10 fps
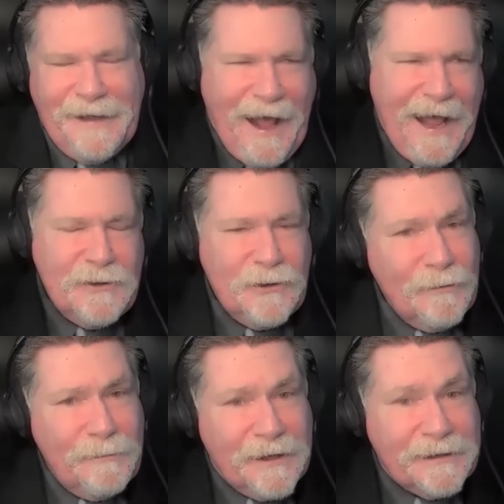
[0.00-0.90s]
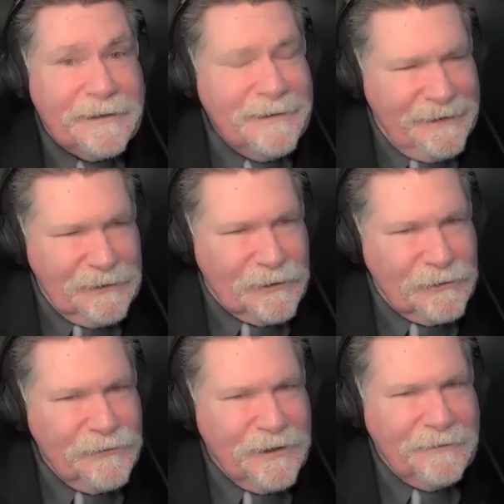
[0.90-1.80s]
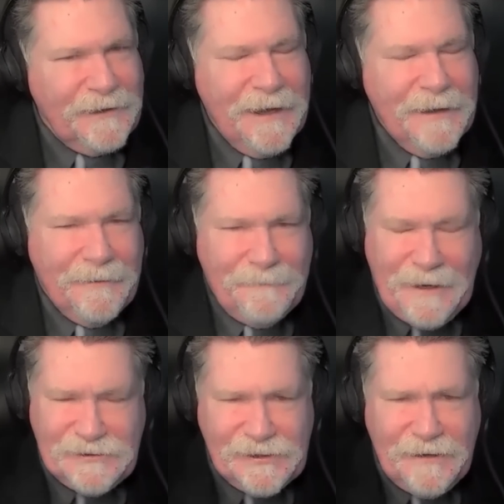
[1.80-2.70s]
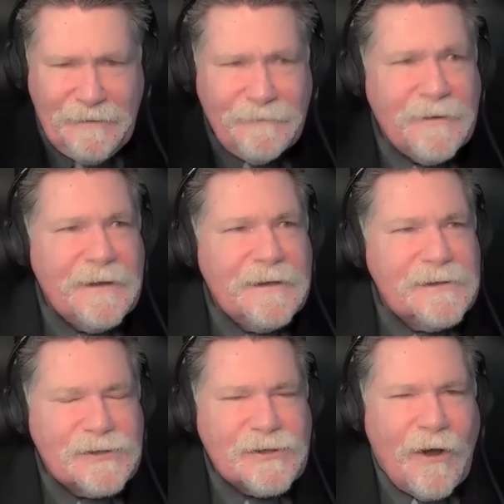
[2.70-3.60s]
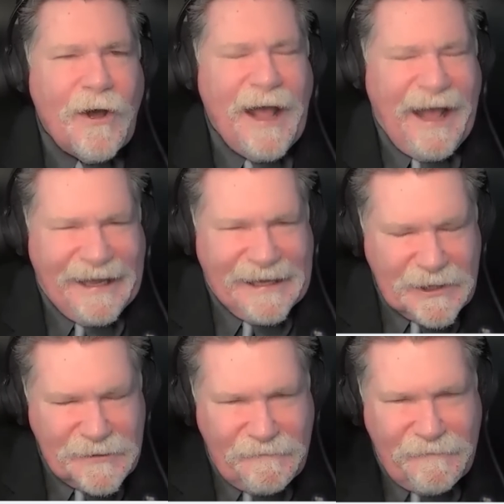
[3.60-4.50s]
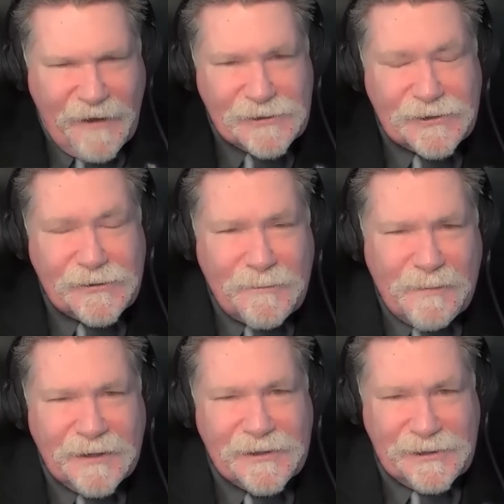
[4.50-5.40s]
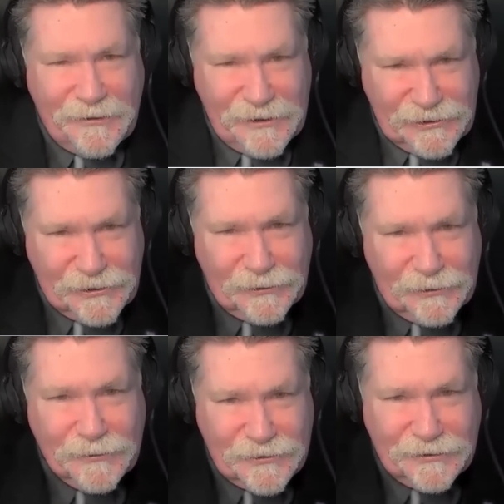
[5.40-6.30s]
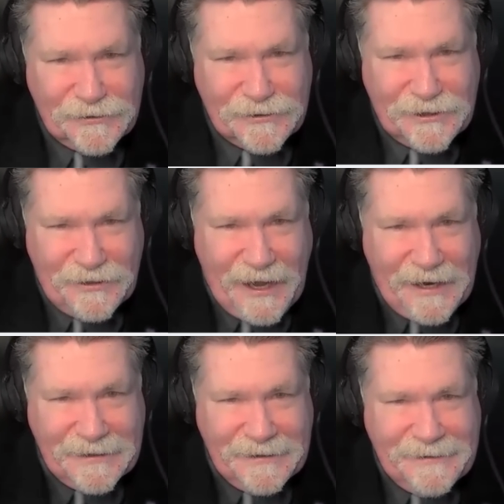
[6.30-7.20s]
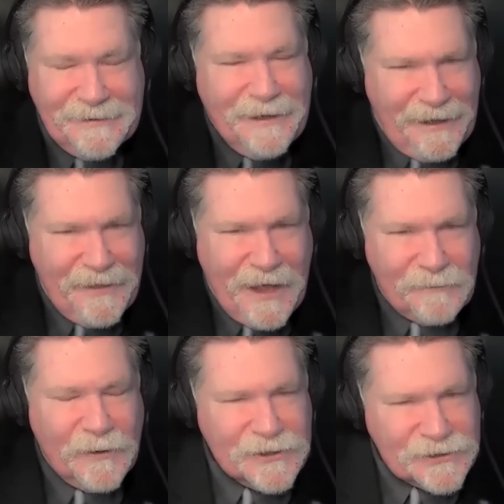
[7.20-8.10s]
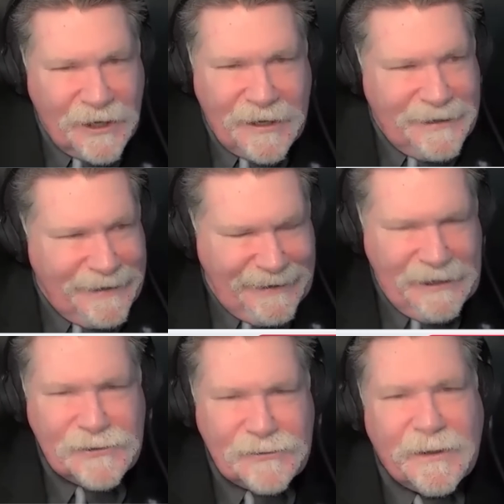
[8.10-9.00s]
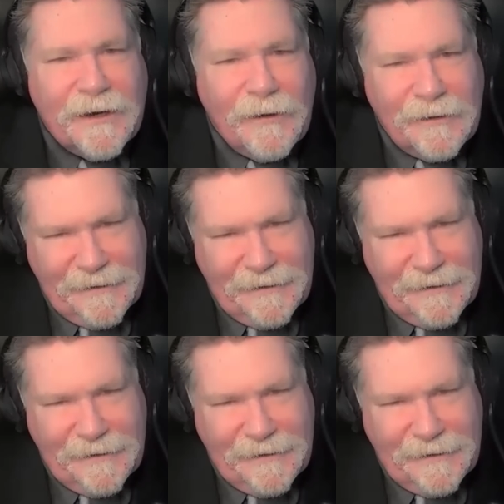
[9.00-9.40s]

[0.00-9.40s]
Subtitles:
And nobody, including myself, saw a conventional military solution to that. And that was Israel